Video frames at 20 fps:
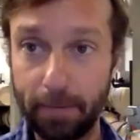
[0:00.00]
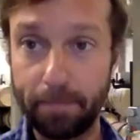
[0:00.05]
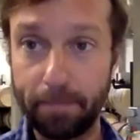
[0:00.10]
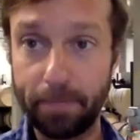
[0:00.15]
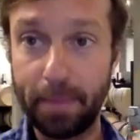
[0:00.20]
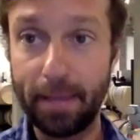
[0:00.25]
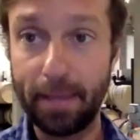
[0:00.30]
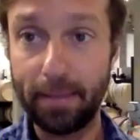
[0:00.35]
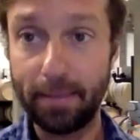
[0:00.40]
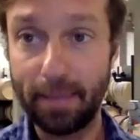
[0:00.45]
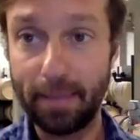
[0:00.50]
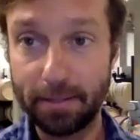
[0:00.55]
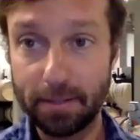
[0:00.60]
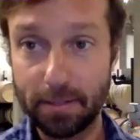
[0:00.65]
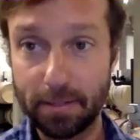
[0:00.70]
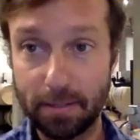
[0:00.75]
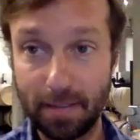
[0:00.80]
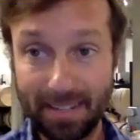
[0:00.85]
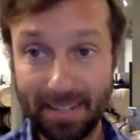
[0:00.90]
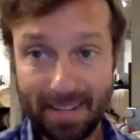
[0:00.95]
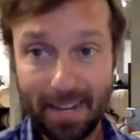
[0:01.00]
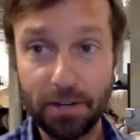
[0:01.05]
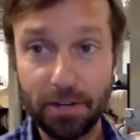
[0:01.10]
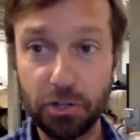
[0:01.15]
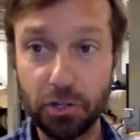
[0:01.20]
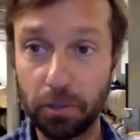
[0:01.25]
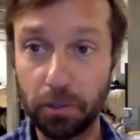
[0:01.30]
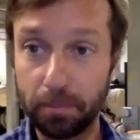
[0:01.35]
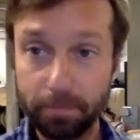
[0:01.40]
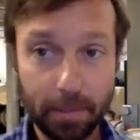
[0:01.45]
that's
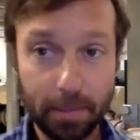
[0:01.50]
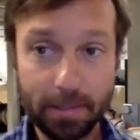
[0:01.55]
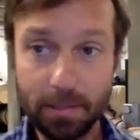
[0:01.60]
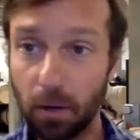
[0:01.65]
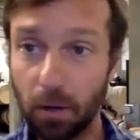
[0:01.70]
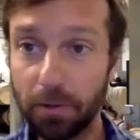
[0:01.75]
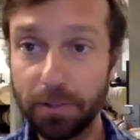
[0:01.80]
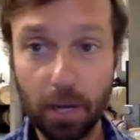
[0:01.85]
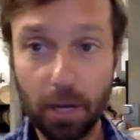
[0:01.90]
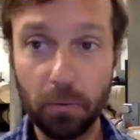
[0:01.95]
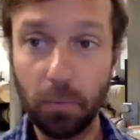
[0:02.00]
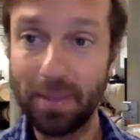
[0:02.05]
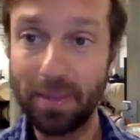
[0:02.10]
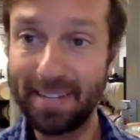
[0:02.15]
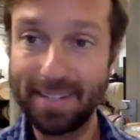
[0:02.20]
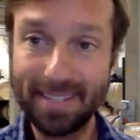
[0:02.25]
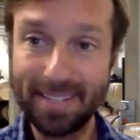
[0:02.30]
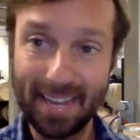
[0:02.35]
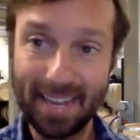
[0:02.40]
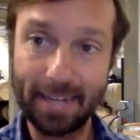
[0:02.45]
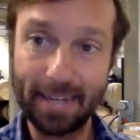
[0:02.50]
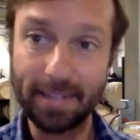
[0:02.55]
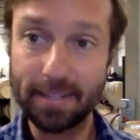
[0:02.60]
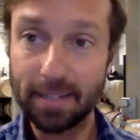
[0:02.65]
intentional. It's all done with intent.